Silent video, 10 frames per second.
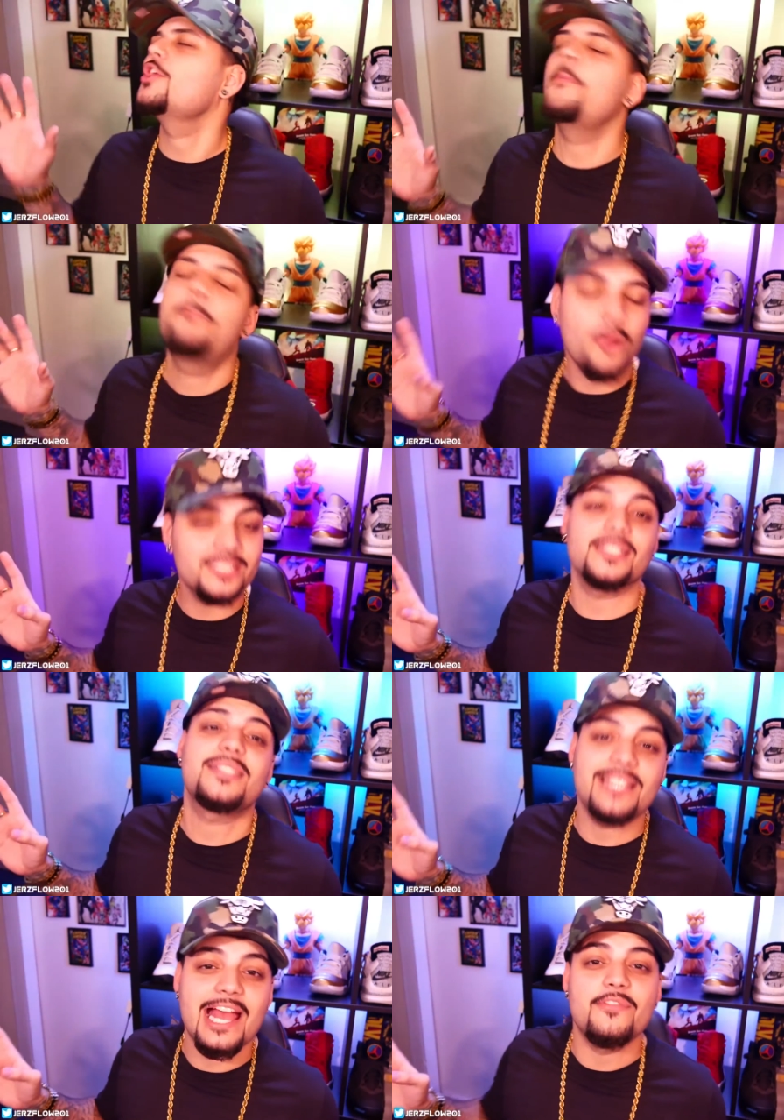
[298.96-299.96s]
your boy's a
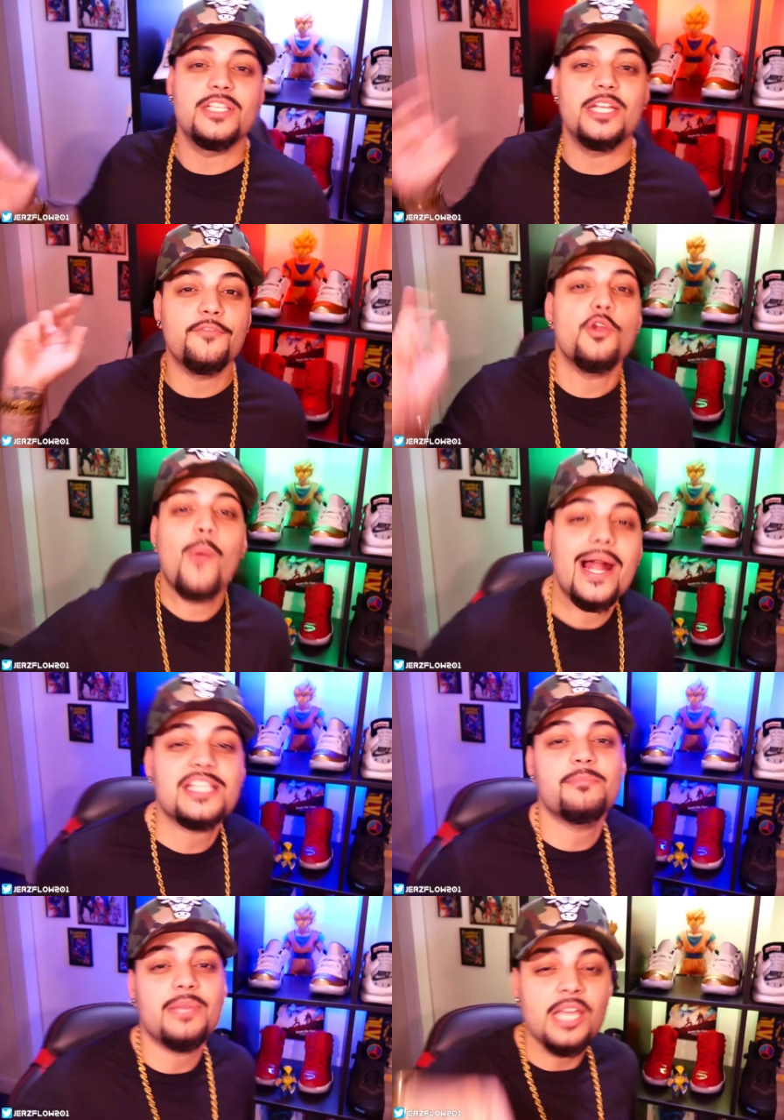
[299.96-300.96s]
savage, and if you're
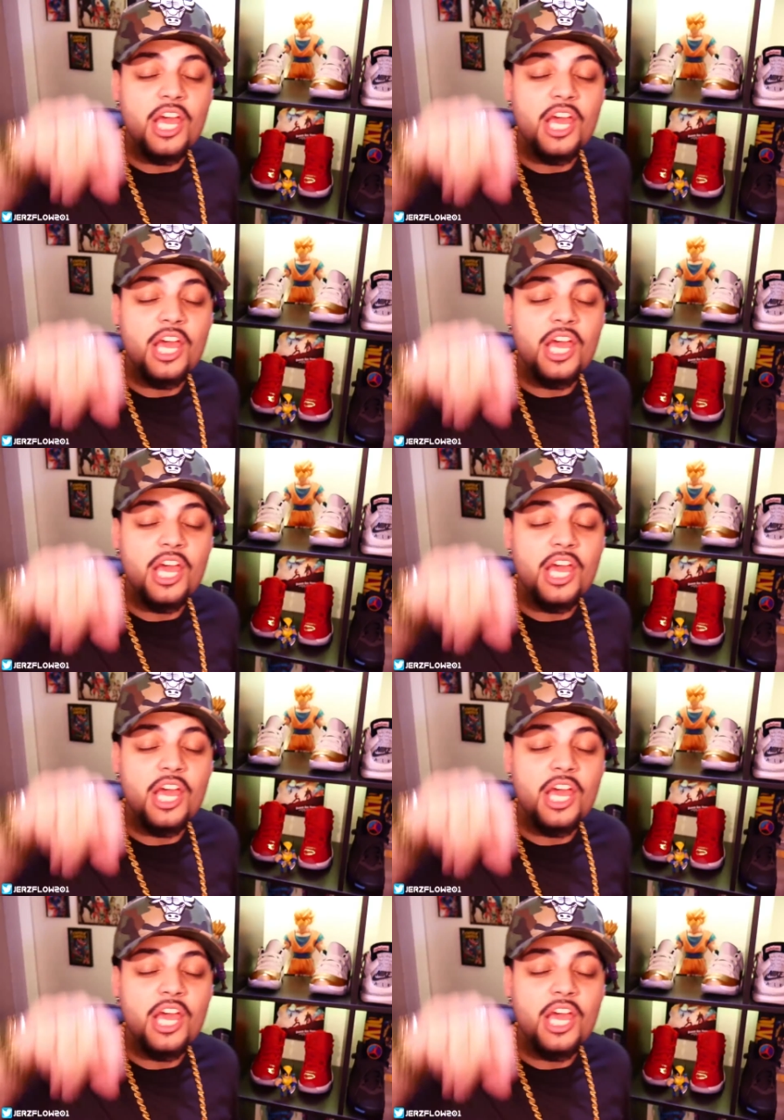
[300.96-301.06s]
watching me,